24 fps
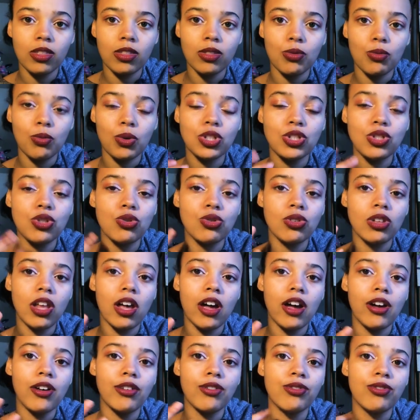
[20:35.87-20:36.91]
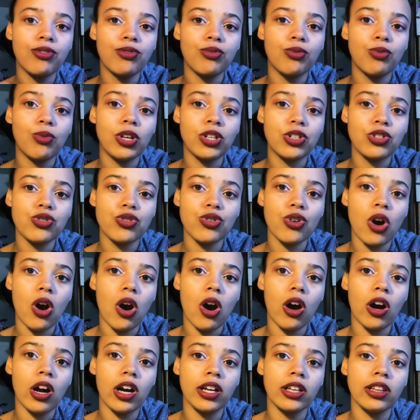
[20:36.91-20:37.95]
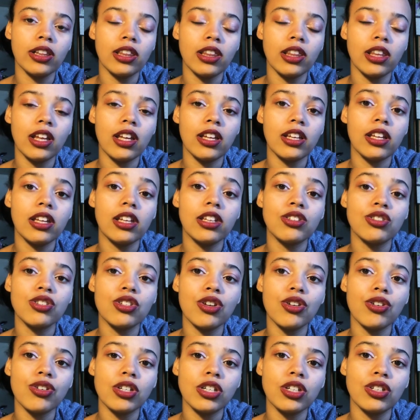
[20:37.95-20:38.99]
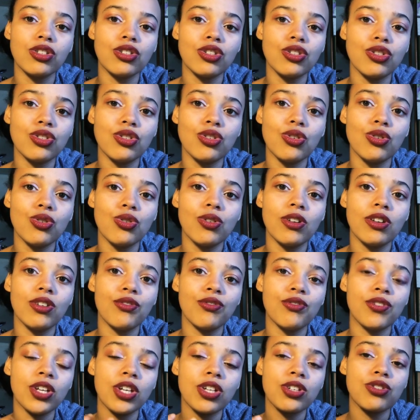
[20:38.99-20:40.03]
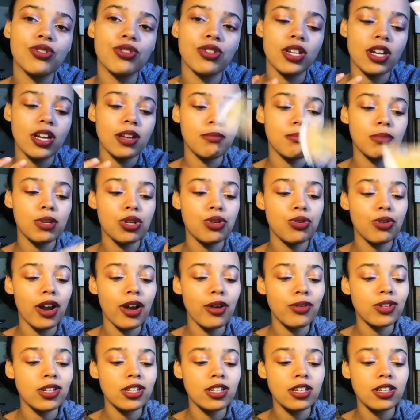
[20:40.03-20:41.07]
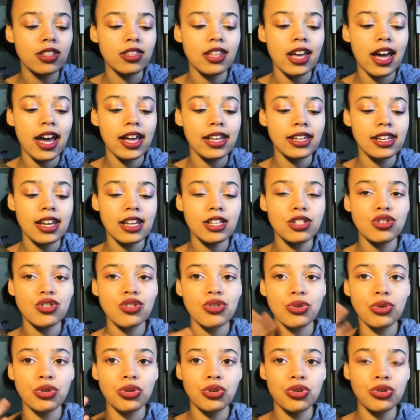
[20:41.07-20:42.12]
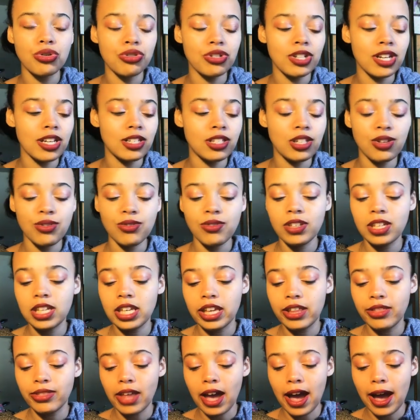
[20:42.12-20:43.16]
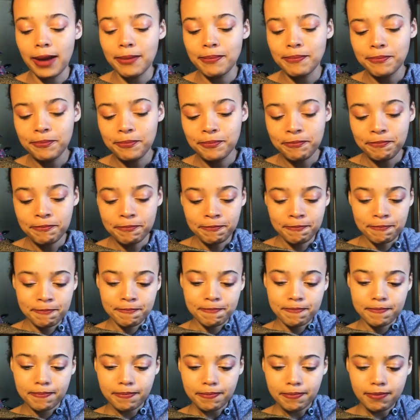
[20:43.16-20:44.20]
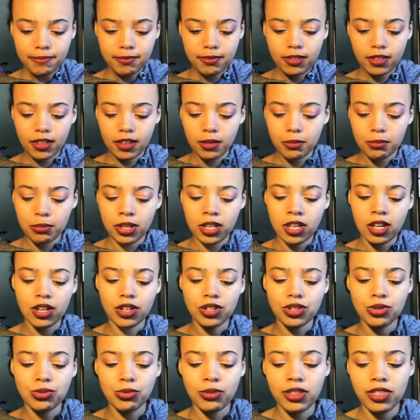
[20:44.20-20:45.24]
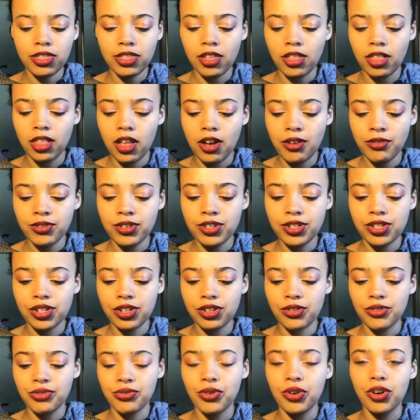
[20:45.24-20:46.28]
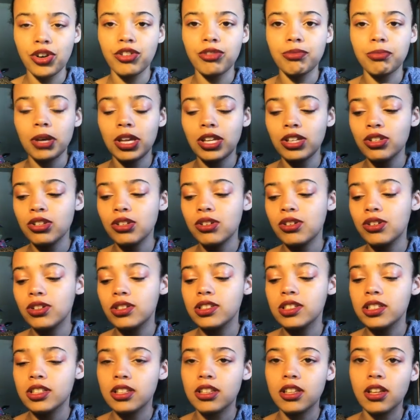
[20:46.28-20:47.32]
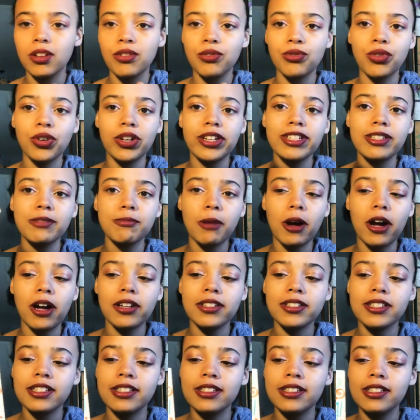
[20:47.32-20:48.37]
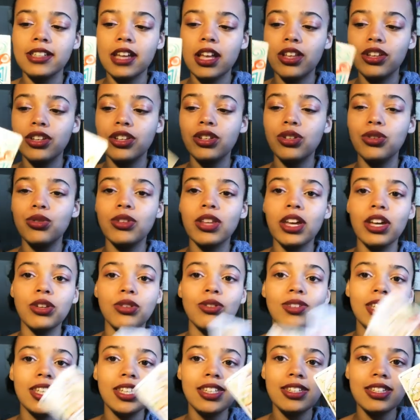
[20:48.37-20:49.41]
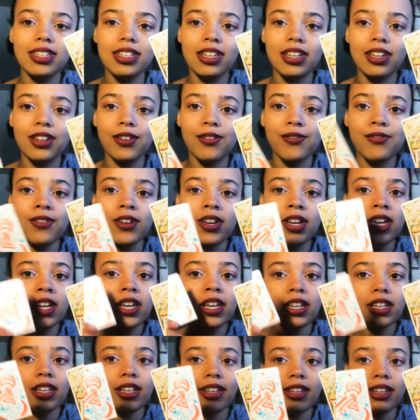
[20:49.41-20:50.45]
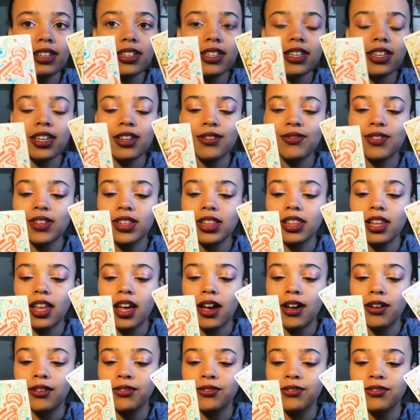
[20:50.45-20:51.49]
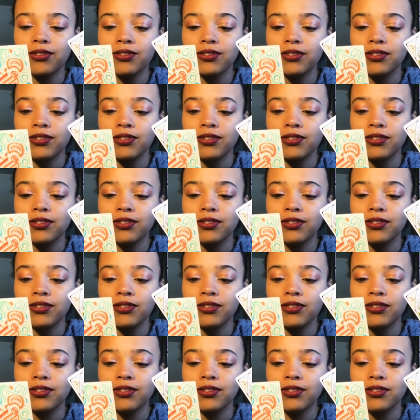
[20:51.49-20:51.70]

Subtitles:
what you love, what your heart is yearning to do in victory, and be grounded in that and show your creativity in that. Because with the lovers and the four of pentacles and then voice box, it's telling you that you need to give it love.